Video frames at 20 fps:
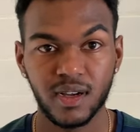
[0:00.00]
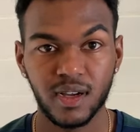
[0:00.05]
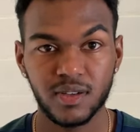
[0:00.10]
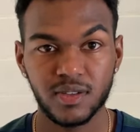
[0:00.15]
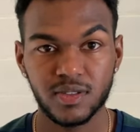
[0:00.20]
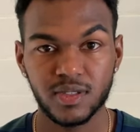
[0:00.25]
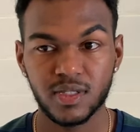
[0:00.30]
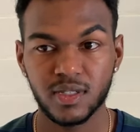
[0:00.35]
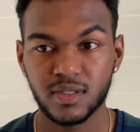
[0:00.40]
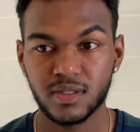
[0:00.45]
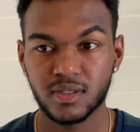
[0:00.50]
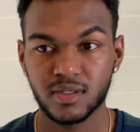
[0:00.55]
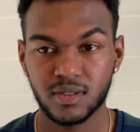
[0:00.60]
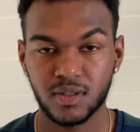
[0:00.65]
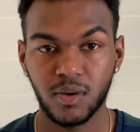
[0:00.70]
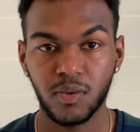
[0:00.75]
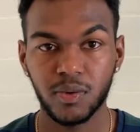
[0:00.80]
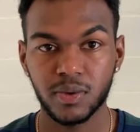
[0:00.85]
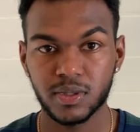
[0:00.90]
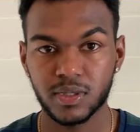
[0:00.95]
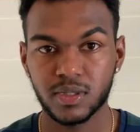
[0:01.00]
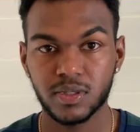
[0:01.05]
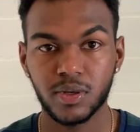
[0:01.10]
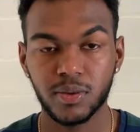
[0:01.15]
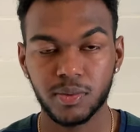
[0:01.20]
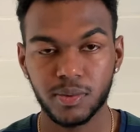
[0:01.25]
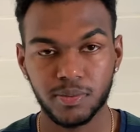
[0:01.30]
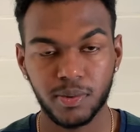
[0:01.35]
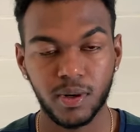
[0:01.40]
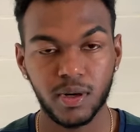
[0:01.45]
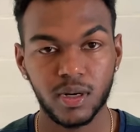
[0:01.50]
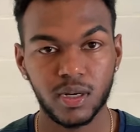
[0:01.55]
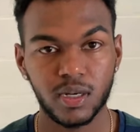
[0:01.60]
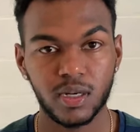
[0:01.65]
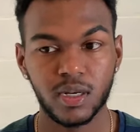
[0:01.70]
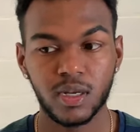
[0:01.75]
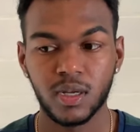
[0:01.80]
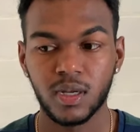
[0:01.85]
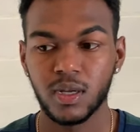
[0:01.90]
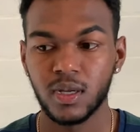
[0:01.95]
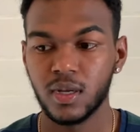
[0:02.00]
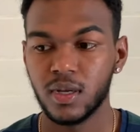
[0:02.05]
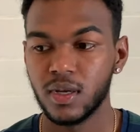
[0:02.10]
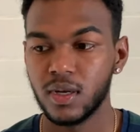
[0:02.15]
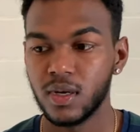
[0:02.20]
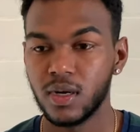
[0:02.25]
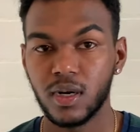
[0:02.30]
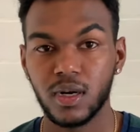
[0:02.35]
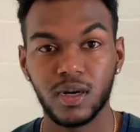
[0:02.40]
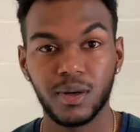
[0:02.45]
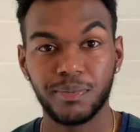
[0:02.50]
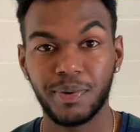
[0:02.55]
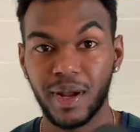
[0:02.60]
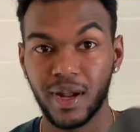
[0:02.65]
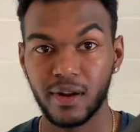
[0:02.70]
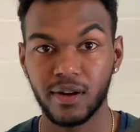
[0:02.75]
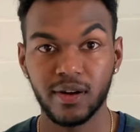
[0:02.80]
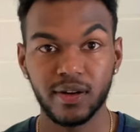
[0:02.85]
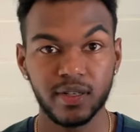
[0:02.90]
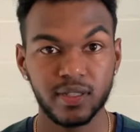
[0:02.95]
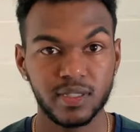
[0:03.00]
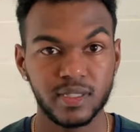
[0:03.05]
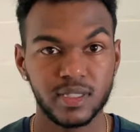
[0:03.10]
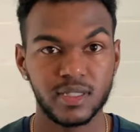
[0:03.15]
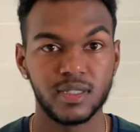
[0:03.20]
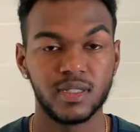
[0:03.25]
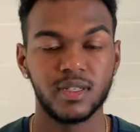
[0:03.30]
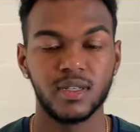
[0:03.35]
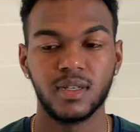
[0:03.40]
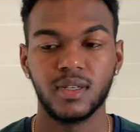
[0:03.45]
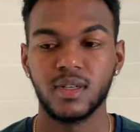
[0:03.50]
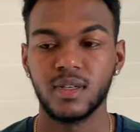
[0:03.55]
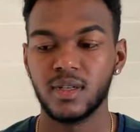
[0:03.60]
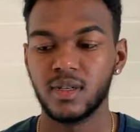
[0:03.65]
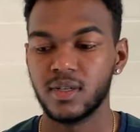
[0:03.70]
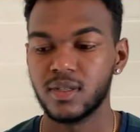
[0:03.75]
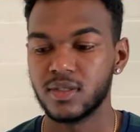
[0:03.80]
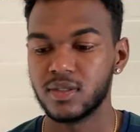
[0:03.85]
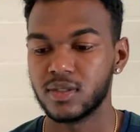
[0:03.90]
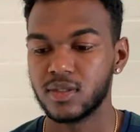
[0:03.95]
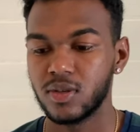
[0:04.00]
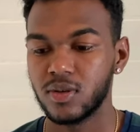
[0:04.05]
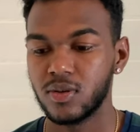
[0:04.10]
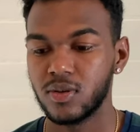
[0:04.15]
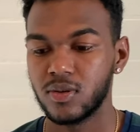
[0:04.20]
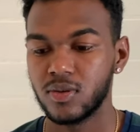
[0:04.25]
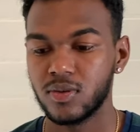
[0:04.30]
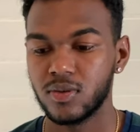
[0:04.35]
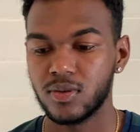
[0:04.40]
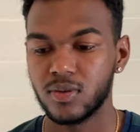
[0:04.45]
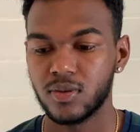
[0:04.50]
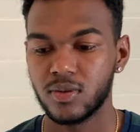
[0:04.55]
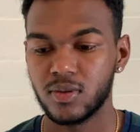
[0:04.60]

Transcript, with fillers: I used it going to Europa Park, uh, Paris. So